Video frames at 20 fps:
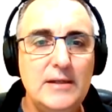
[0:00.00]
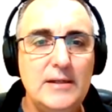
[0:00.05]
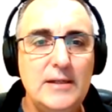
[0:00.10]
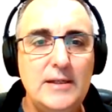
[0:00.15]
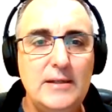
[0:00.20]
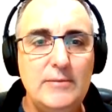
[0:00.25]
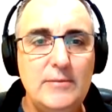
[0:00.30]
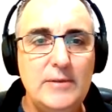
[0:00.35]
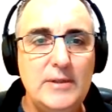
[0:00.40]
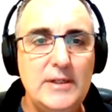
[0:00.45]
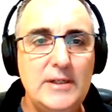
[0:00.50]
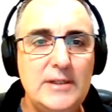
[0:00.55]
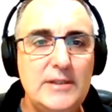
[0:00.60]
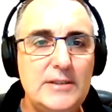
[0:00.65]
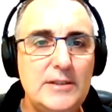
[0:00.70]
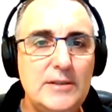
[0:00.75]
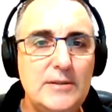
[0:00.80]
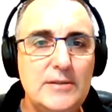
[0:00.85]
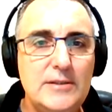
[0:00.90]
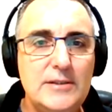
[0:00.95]
And we're
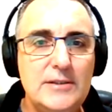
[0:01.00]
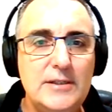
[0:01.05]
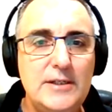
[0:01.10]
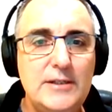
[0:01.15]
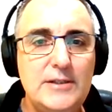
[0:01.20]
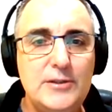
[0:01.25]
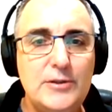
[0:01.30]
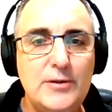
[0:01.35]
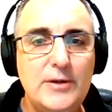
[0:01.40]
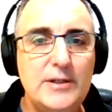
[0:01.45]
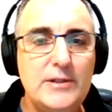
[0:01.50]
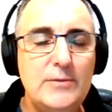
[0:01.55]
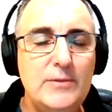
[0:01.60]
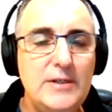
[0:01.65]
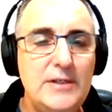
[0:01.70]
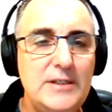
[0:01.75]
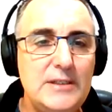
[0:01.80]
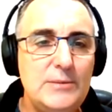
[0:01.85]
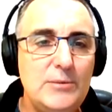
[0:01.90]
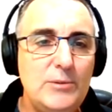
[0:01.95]
told the side is correct to 1
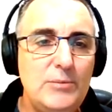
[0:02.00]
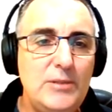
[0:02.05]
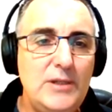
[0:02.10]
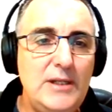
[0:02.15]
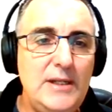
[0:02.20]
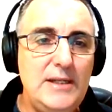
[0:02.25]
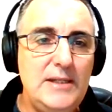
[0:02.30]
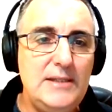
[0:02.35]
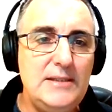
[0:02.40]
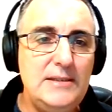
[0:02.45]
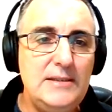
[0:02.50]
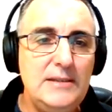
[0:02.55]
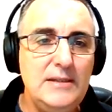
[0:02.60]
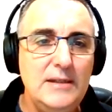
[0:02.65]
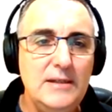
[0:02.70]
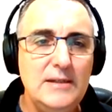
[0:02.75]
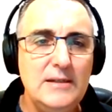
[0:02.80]
decimal place.